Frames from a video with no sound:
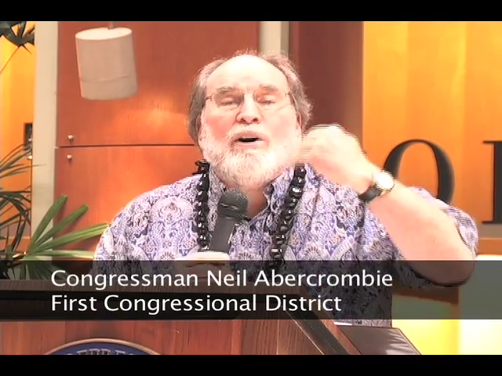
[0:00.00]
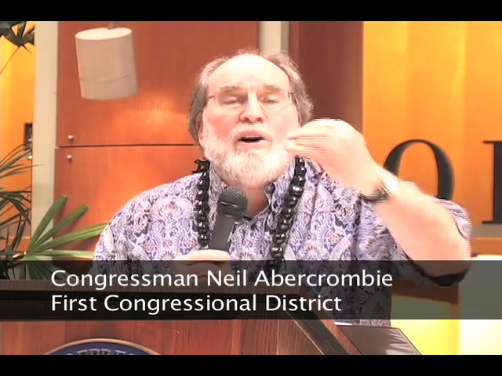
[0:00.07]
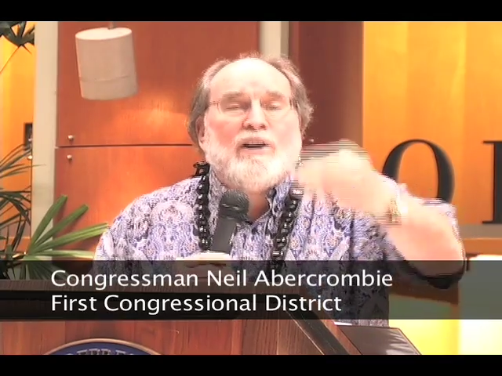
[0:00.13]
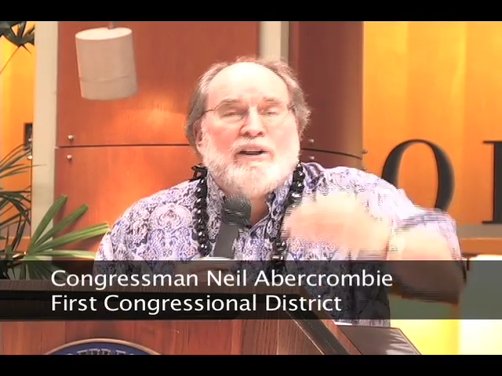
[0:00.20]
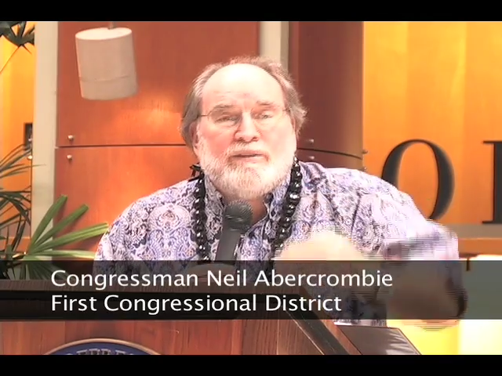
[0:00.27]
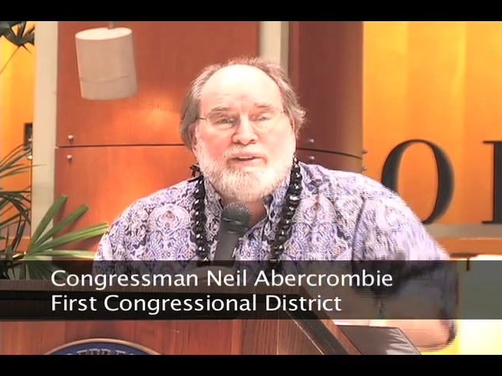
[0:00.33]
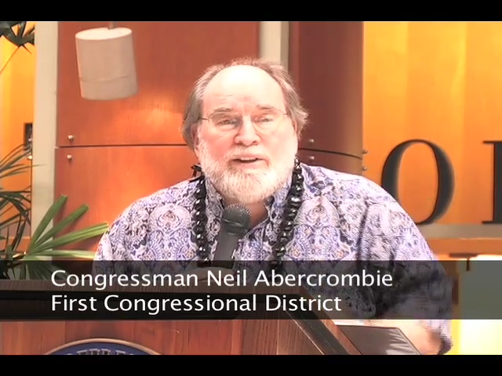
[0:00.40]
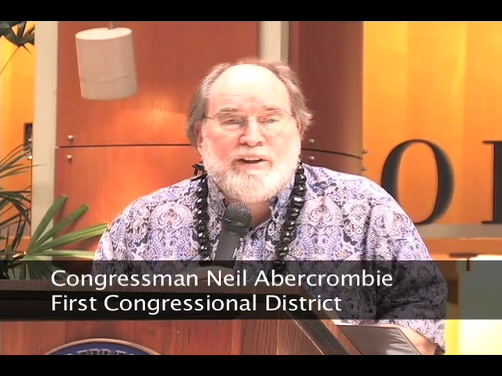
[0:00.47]

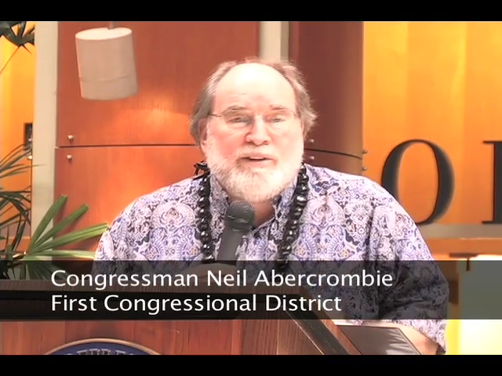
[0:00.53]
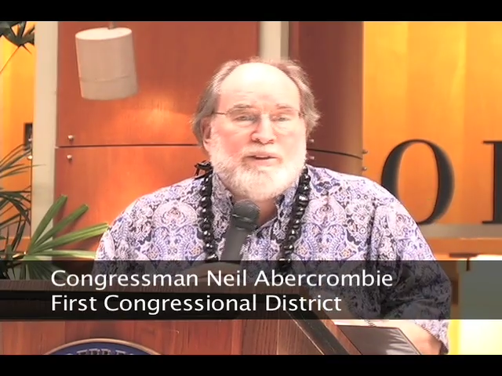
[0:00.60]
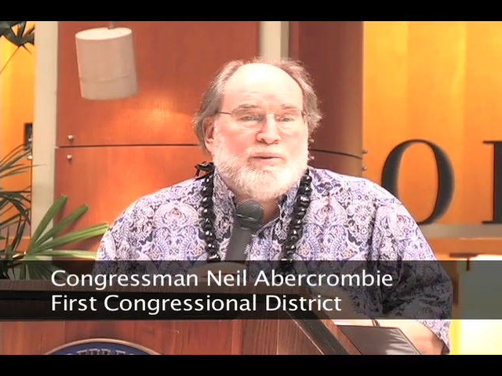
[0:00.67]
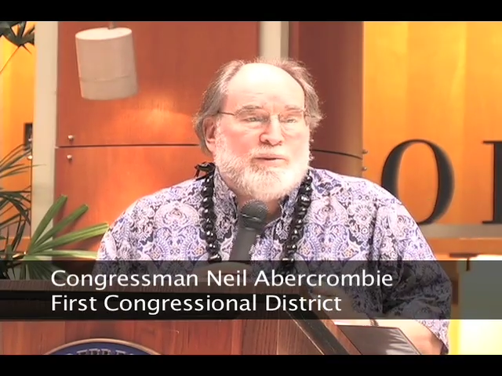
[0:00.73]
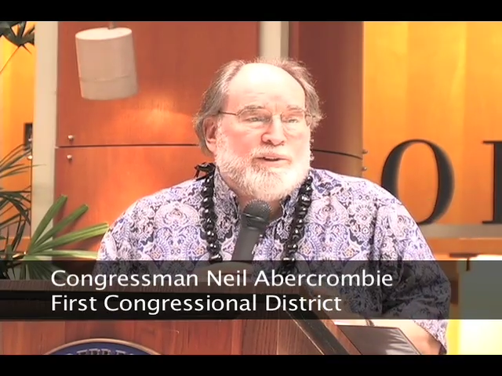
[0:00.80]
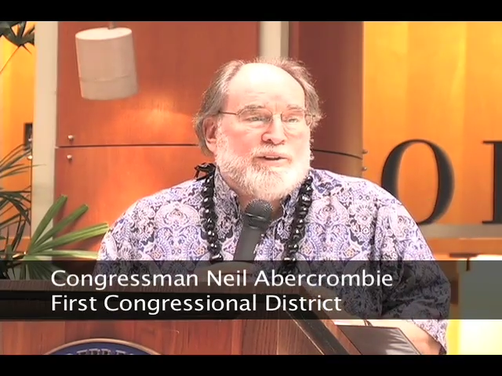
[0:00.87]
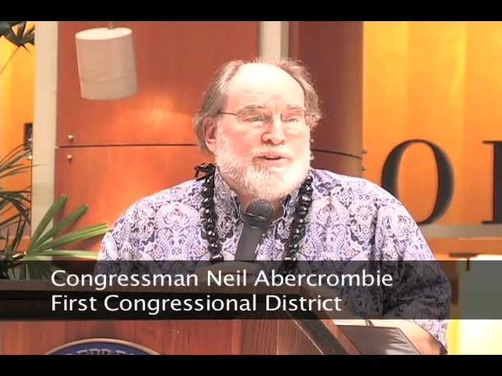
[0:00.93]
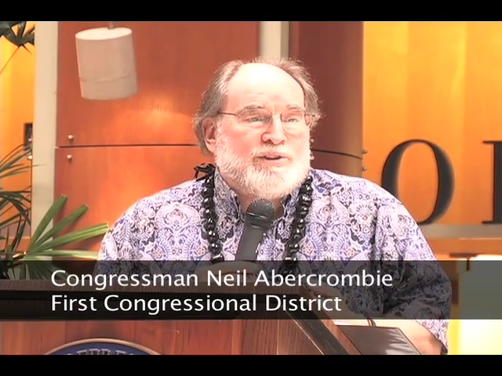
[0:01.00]
all of the other
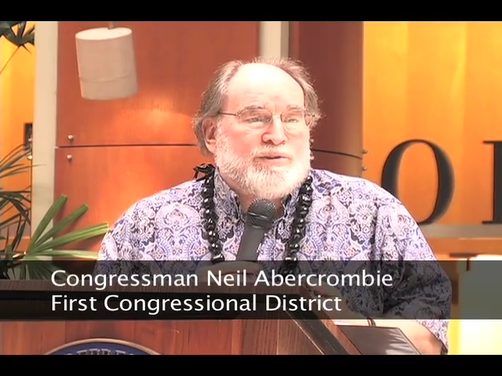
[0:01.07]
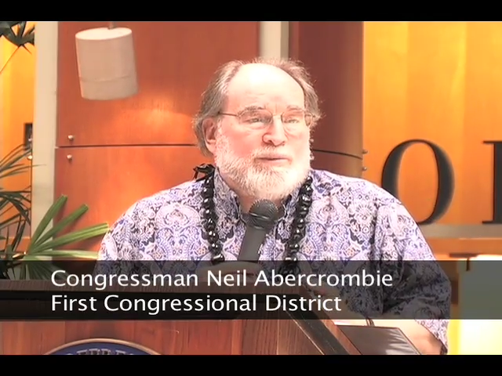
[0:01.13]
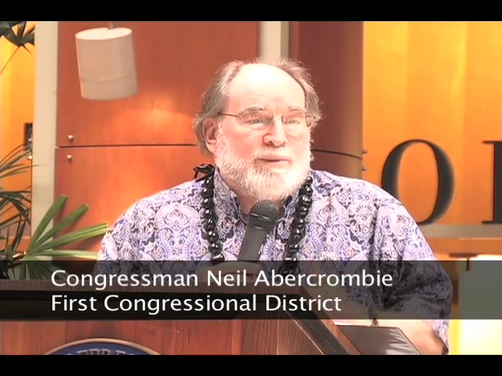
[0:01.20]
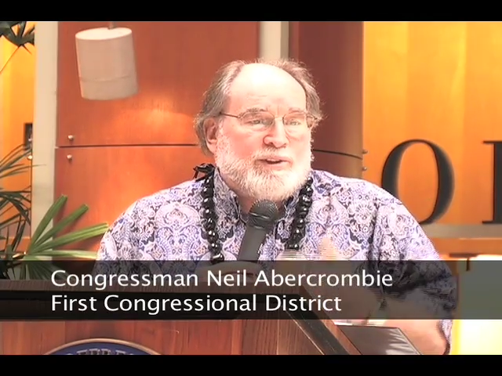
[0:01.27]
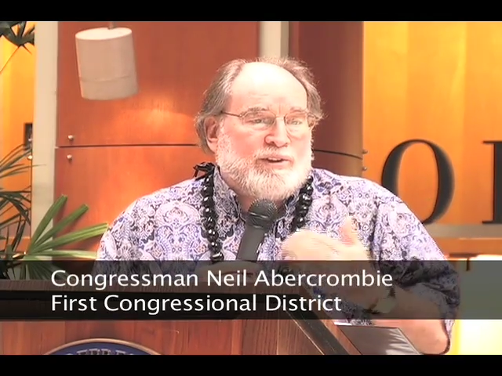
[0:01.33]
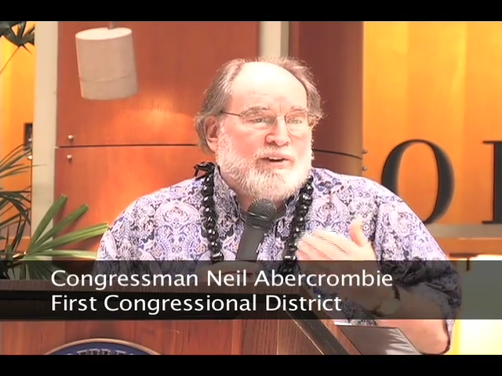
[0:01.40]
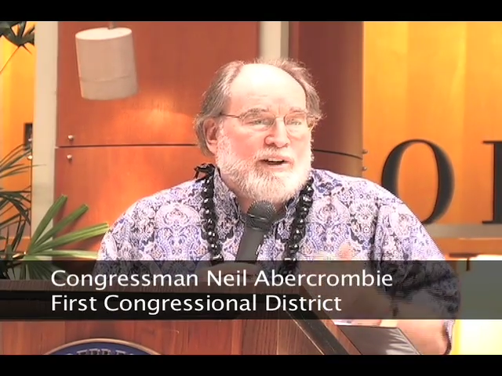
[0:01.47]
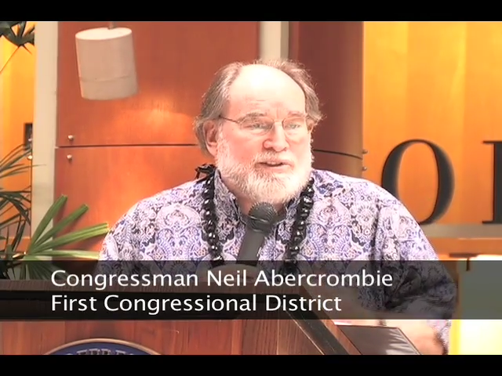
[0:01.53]
winners from
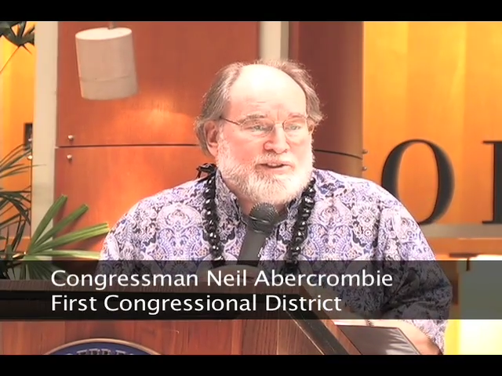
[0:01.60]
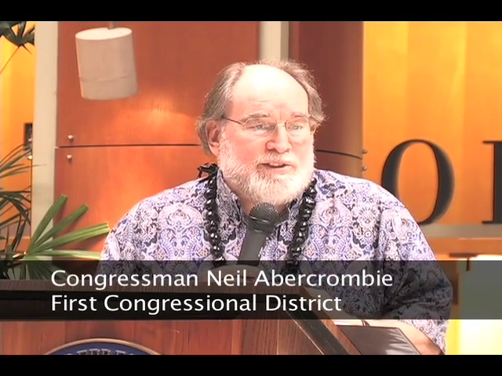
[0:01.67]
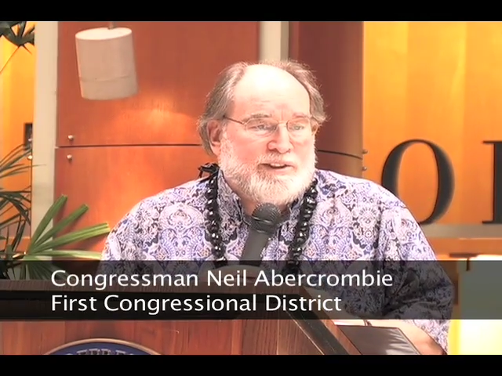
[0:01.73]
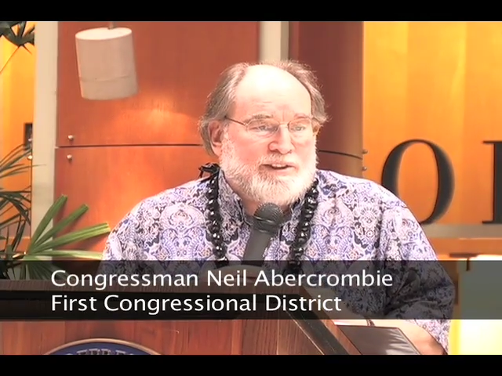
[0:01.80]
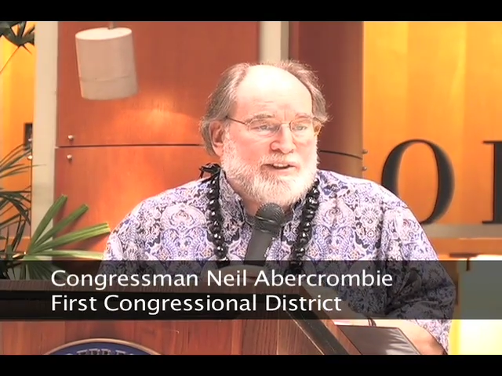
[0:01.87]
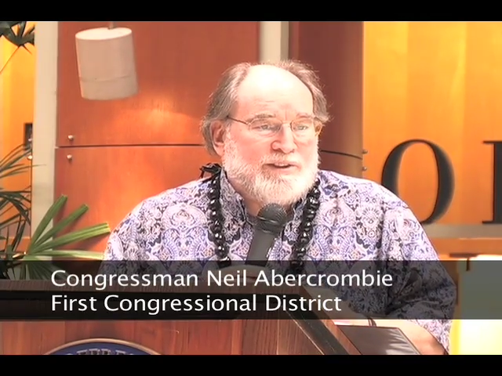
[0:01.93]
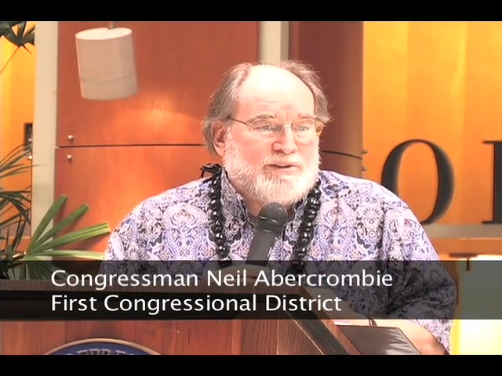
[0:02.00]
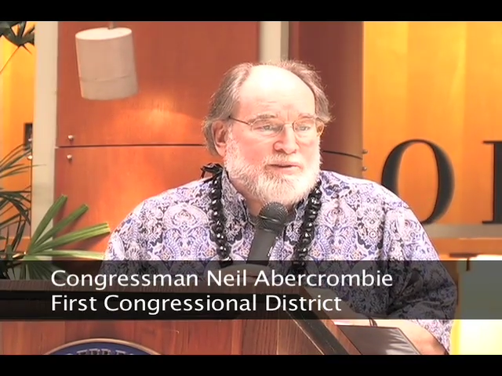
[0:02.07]
across the
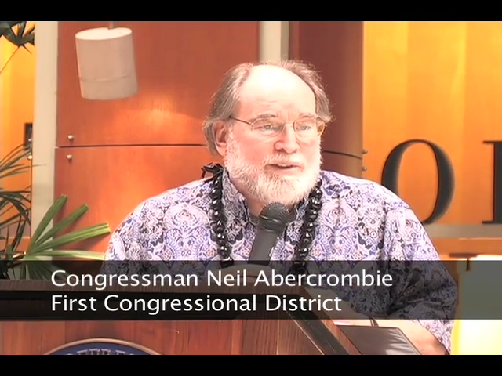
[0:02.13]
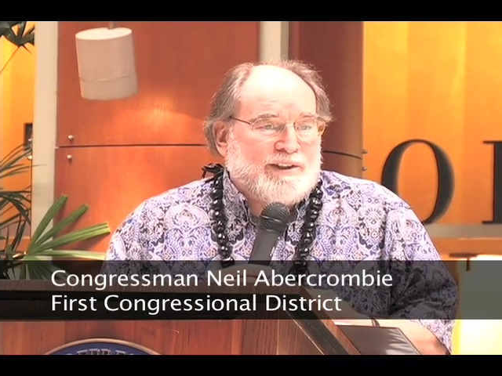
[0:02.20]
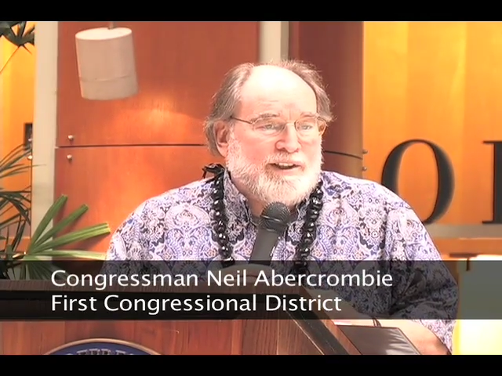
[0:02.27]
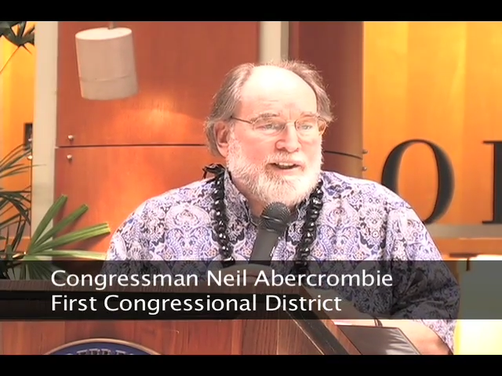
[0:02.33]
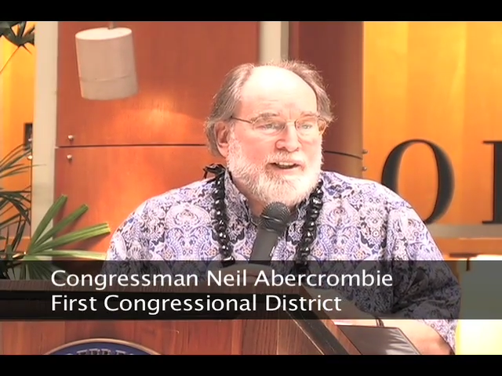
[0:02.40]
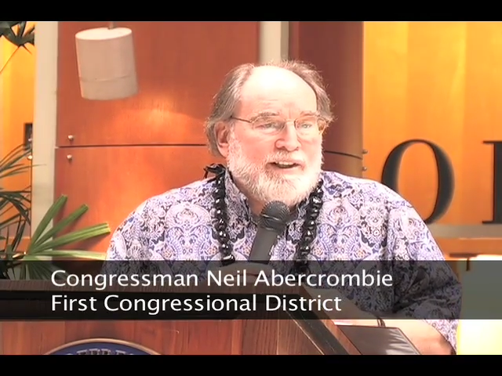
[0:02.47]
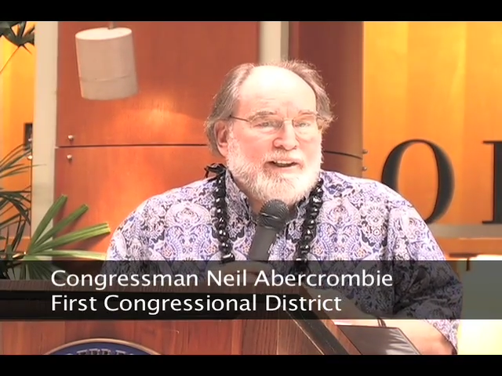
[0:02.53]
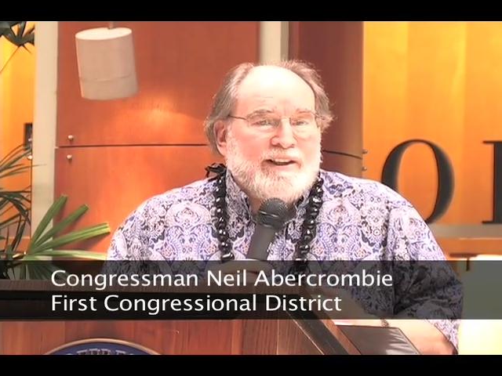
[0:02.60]
country
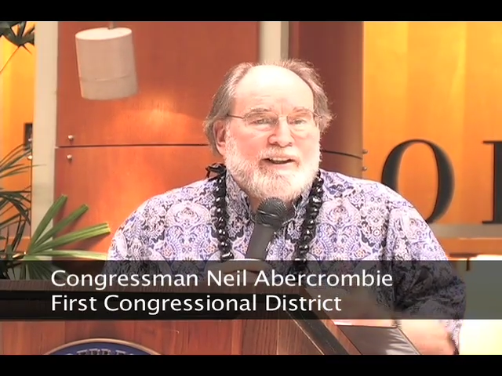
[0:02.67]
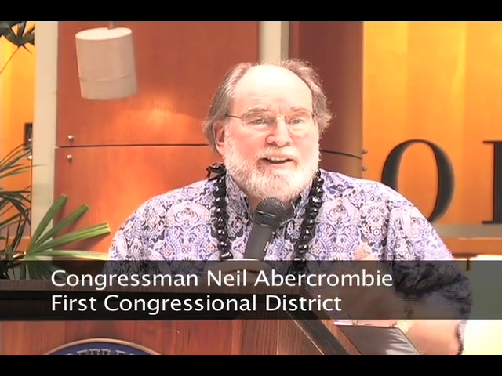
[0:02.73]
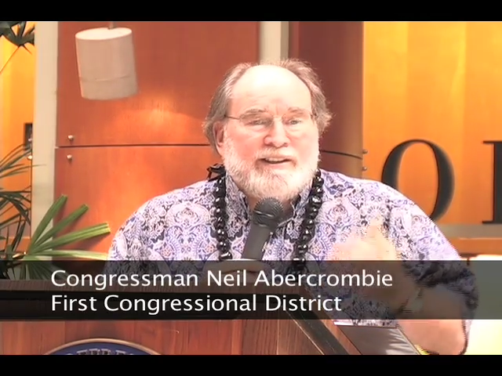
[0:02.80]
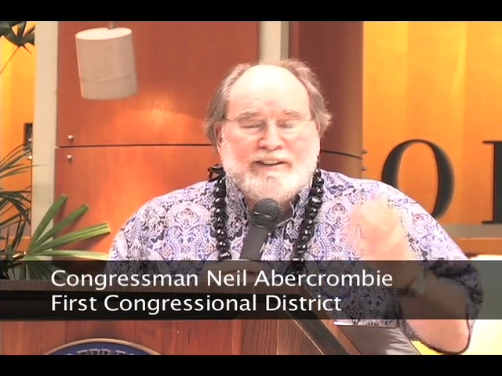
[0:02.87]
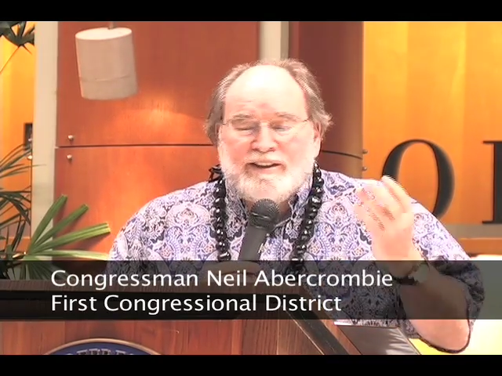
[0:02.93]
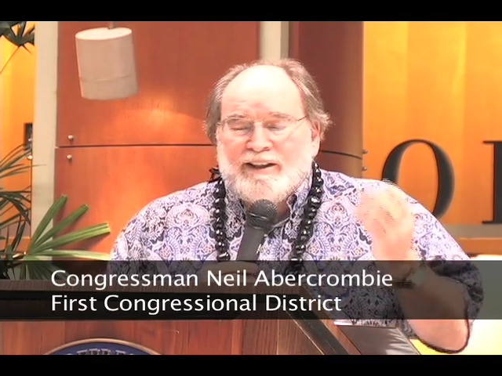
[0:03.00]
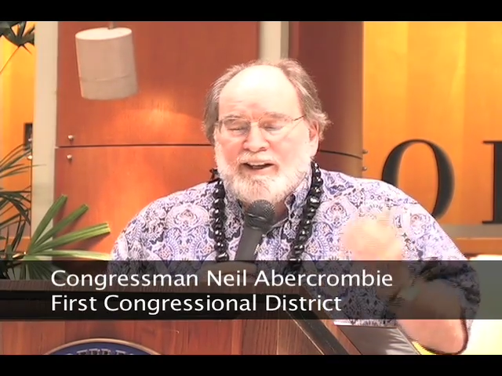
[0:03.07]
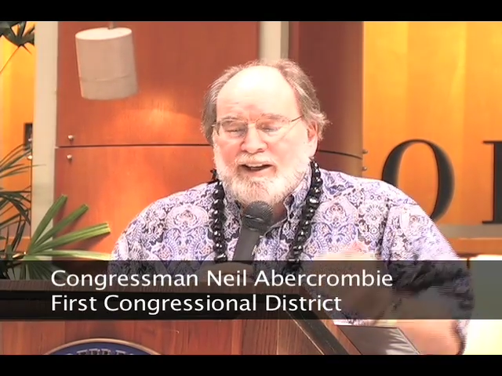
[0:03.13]
and, uh,